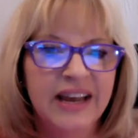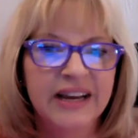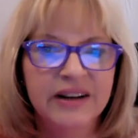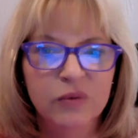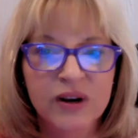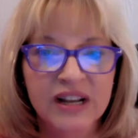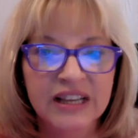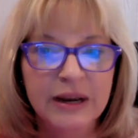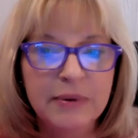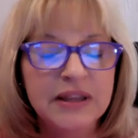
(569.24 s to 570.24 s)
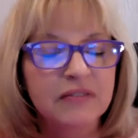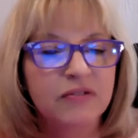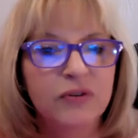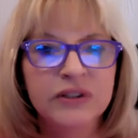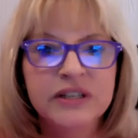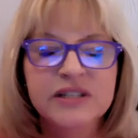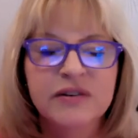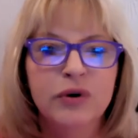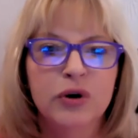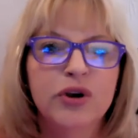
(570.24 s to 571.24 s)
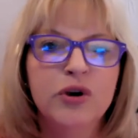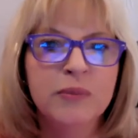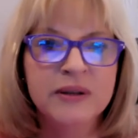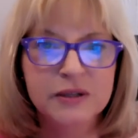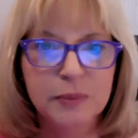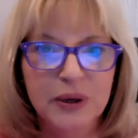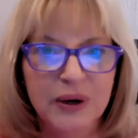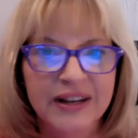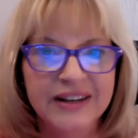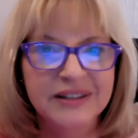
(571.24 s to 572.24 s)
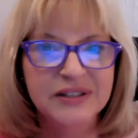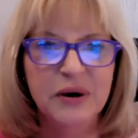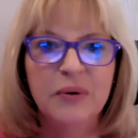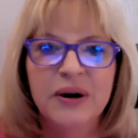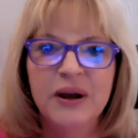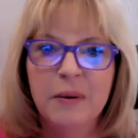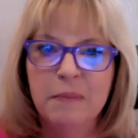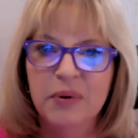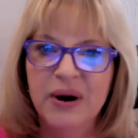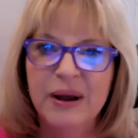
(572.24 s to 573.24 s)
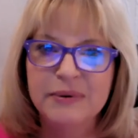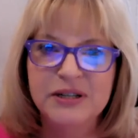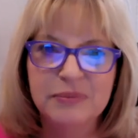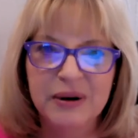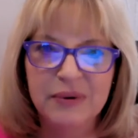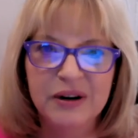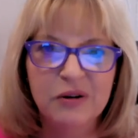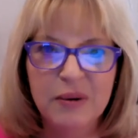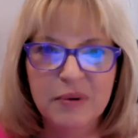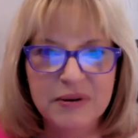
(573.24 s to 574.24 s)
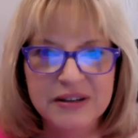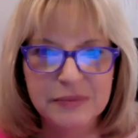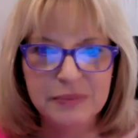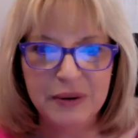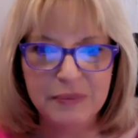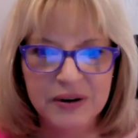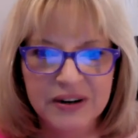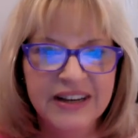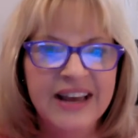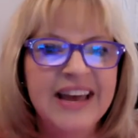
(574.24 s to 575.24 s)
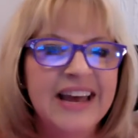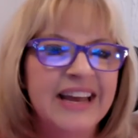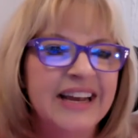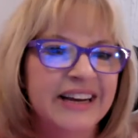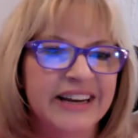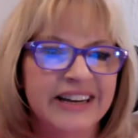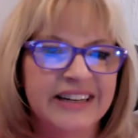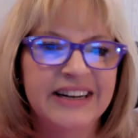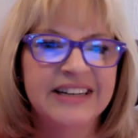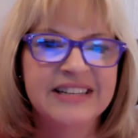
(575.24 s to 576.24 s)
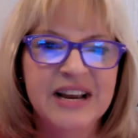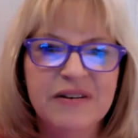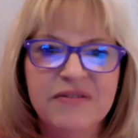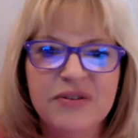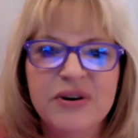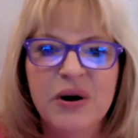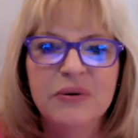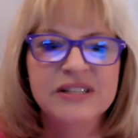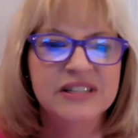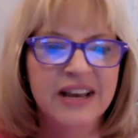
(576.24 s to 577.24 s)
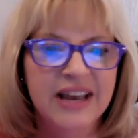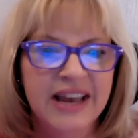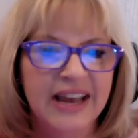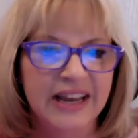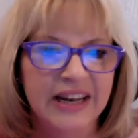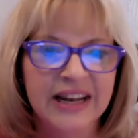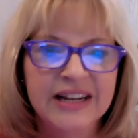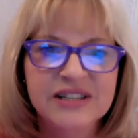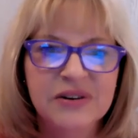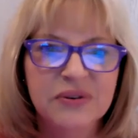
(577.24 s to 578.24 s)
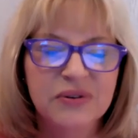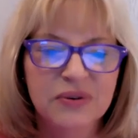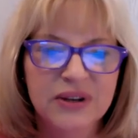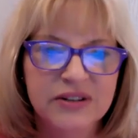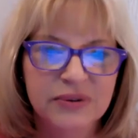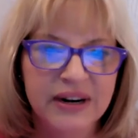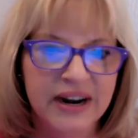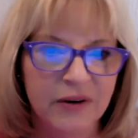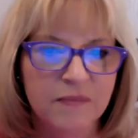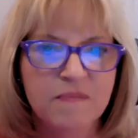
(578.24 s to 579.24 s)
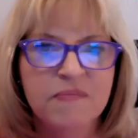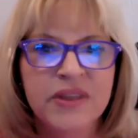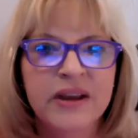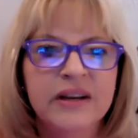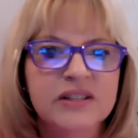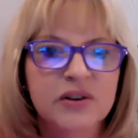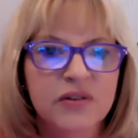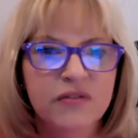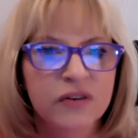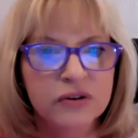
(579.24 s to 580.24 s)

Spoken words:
and reclaiming the fullness of your human spirit. So perhaps you might want to grab a piece of paper and take a few notes, and let's go through these right now. So the